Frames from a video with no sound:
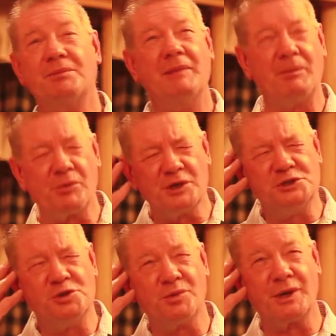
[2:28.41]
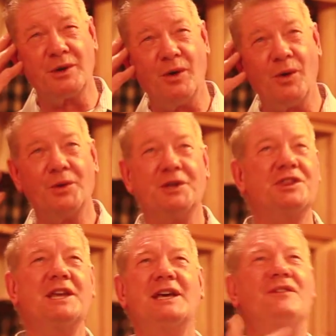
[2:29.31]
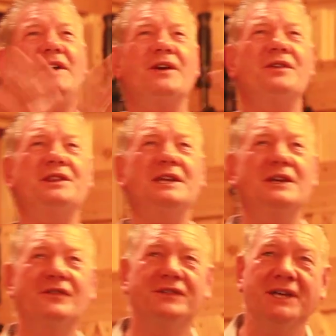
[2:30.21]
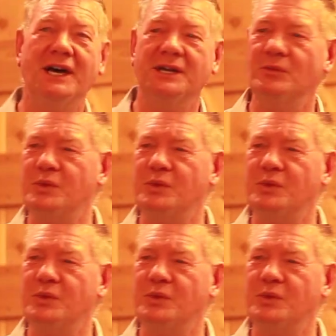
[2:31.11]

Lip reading: memories you recall, you think of everything you've done.